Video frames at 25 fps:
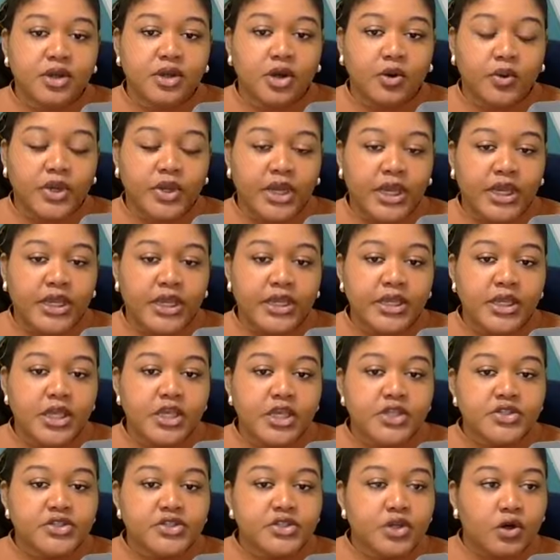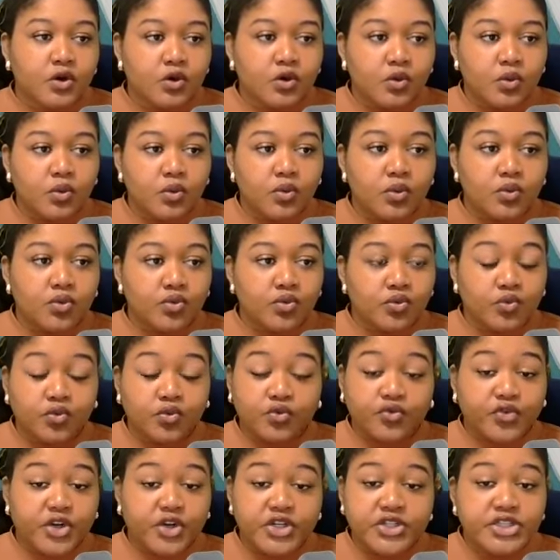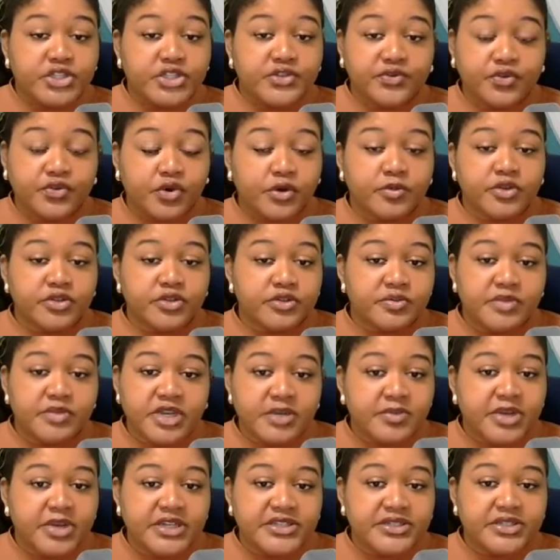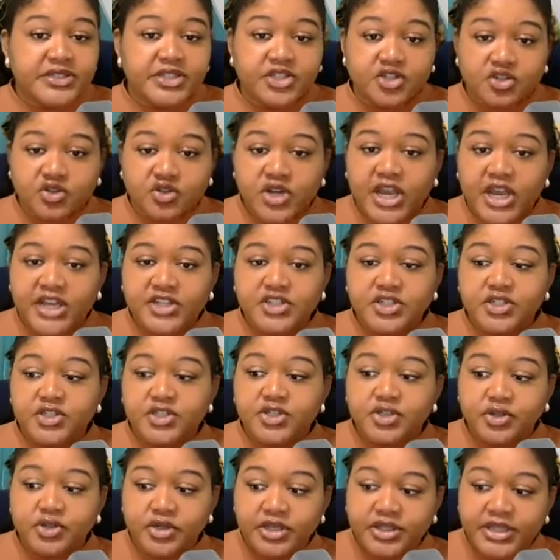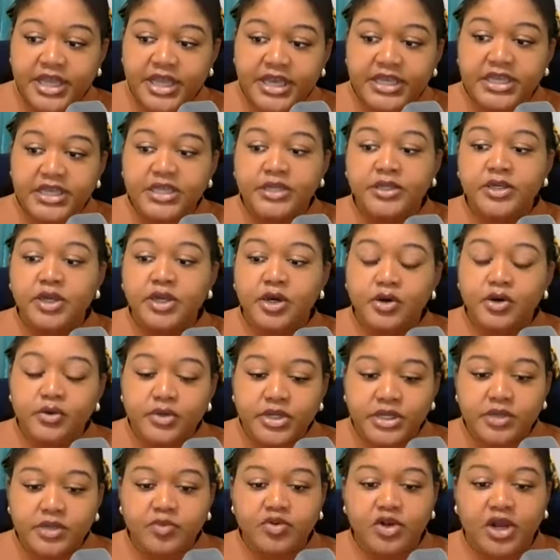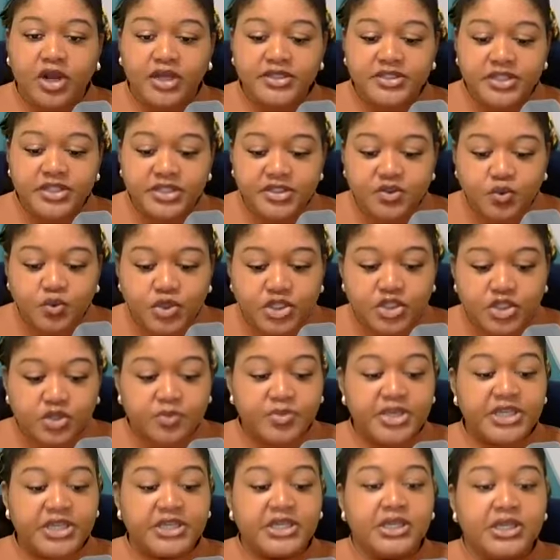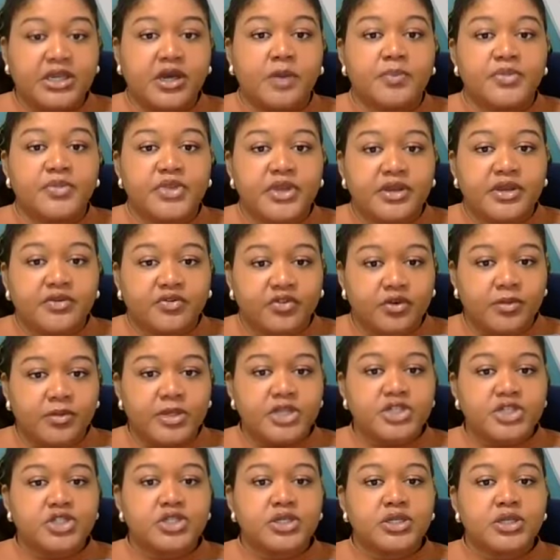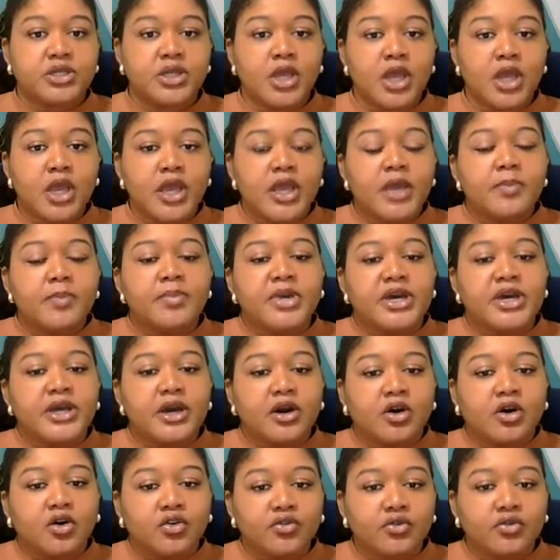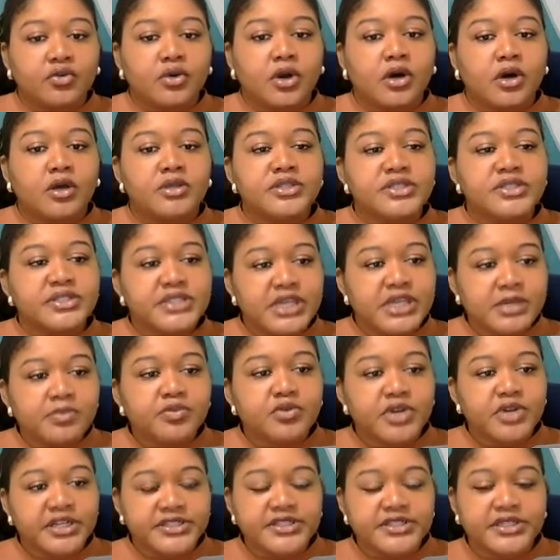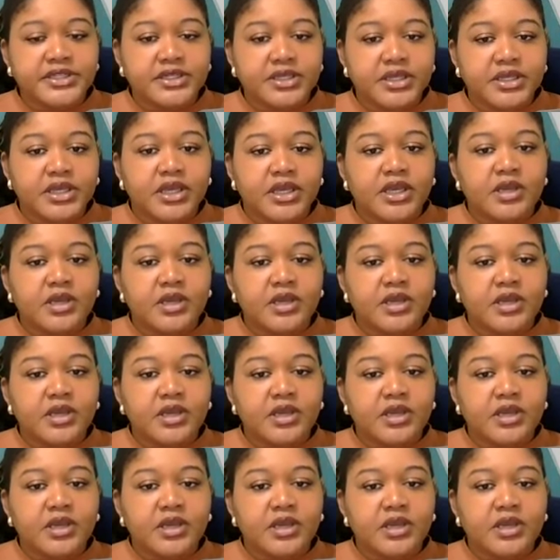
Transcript: Okay. So, first and foremost, minimize distraction during that encoding process when you're picking up the information. But overall, stay present.